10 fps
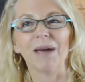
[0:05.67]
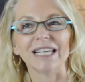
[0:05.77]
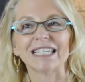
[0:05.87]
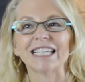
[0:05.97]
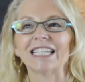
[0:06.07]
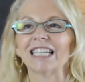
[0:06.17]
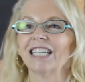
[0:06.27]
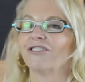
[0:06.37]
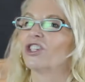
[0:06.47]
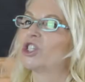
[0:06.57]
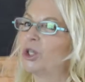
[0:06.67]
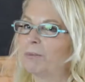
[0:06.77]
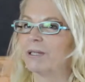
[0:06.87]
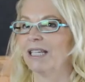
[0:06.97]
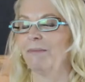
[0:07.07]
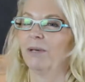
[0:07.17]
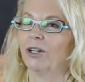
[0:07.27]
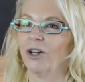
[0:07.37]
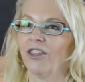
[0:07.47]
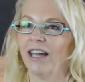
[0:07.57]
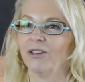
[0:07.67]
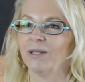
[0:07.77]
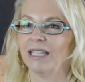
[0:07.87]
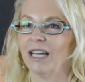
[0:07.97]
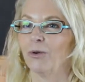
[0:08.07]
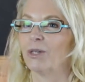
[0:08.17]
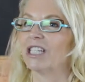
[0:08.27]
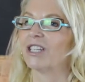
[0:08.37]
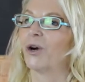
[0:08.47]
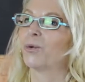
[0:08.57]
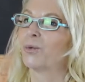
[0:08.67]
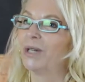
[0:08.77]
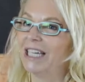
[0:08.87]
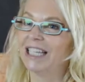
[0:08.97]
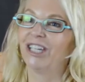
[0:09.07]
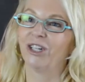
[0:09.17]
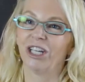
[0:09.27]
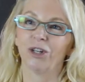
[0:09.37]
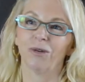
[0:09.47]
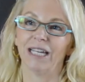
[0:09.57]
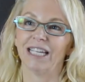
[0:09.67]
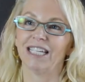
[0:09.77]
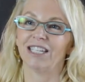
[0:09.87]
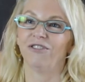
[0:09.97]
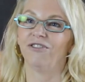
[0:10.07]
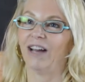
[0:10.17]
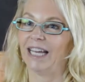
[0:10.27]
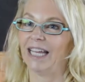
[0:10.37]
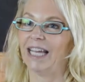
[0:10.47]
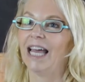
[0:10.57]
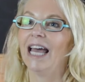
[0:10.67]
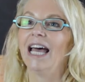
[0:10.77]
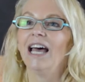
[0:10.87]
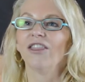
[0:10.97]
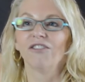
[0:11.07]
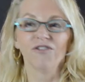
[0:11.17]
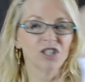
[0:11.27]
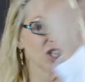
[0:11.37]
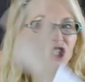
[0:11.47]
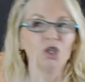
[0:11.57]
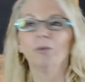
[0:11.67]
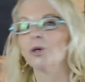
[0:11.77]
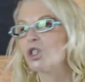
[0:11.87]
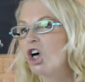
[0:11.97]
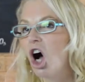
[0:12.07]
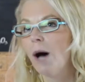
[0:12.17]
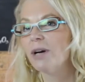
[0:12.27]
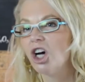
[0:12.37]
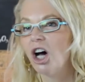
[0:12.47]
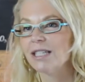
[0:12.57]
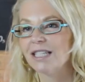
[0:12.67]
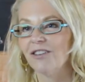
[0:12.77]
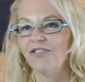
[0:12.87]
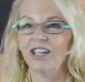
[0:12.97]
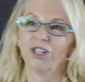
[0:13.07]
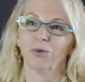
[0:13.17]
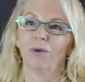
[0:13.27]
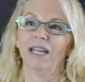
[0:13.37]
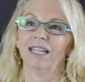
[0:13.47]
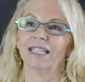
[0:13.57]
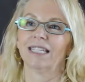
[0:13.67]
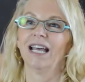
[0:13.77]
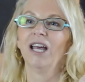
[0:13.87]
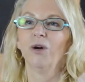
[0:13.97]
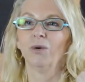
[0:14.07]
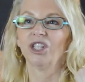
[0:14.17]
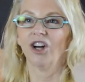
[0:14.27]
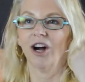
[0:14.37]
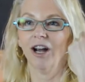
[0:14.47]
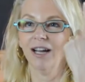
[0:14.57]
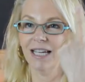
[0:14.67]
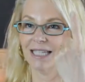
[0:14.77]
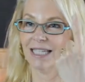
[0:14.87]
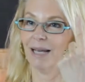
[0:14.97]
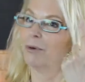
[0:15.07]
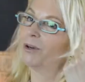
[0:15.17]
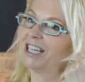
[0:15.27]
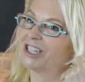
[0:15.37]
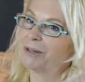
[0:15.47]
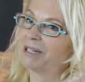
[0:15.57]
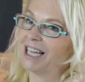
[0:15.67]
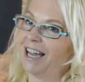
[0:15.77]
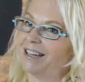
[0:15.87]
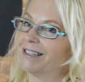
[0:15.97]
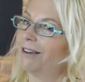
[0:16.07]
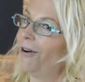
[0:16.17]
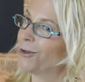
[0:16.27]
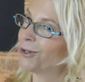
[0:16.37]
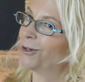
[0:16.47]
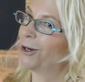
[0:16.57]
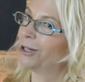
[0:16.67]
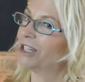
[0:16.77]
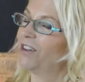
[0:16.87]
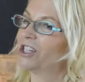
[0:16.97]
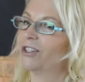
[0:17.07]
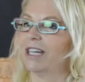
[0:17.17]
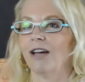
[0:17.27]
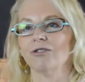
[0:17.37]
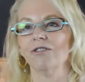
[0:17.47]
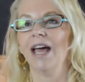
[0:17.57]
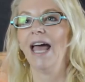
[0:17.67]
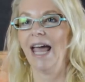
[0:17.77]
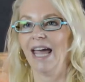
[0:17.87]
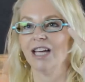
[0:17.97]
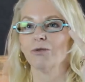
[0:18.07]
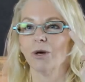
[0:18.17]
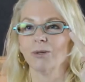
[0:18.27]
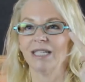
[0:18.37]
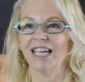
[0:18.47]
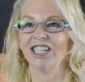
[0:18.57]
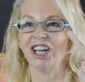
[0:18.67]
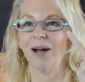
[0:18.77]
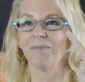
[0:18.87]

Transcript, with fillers: base to deliver 2% pyrithione zinc, which is a really good ingredient to fighting the two most common causes of facial redness, which are seborrheic dermatitis, also known as facial dandruff, and rosacea.